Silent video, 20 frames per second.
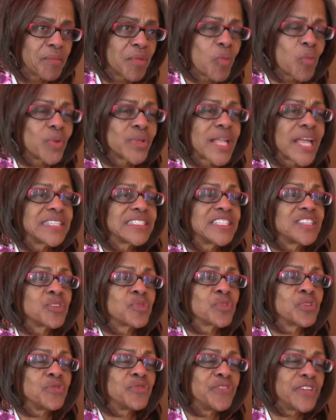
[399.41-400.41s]
But when I did
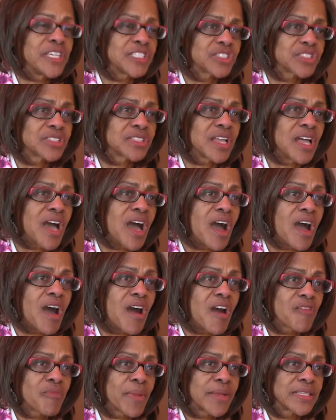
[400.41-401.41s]
the revision
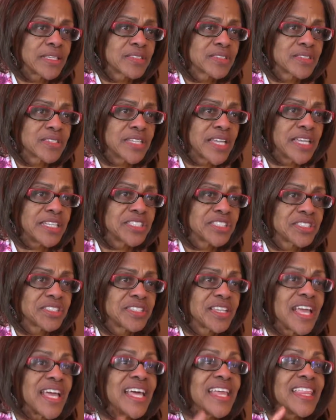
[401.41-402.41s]
of my
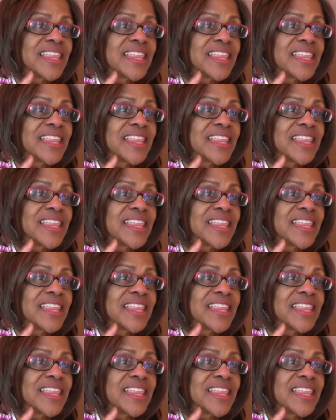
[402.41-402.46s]
dissertation,